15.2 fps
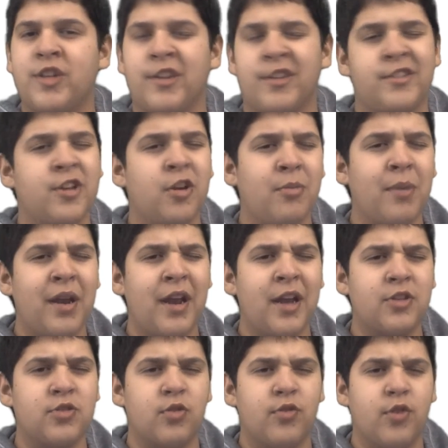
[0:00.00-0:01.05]
and until my
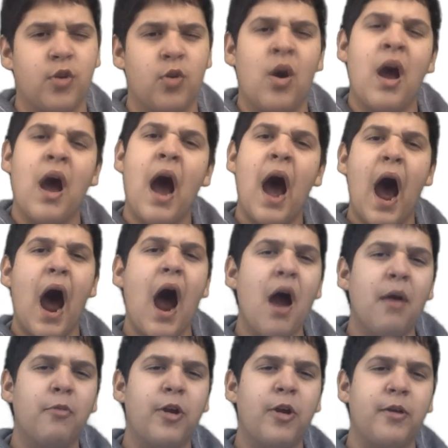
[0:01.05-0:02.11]
next review,
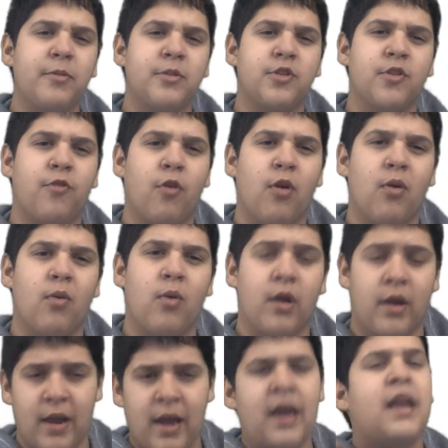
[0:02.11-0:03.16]
I'm Random Mr.
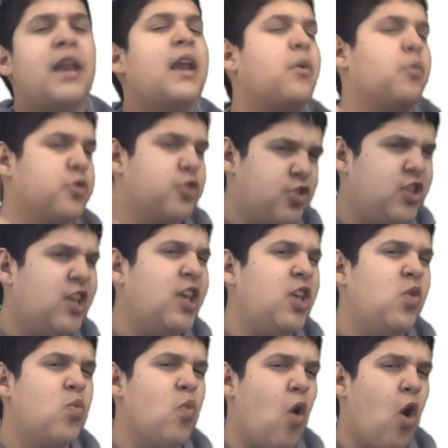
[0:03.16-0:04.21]
401, and I will see
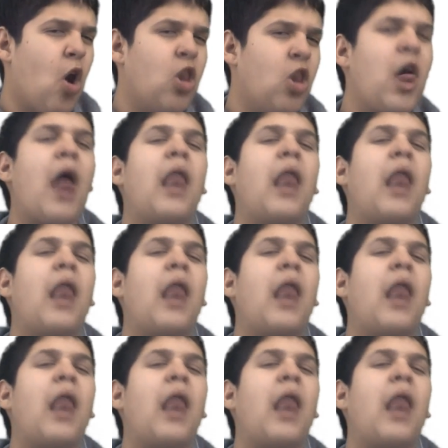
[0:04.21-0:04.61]
you all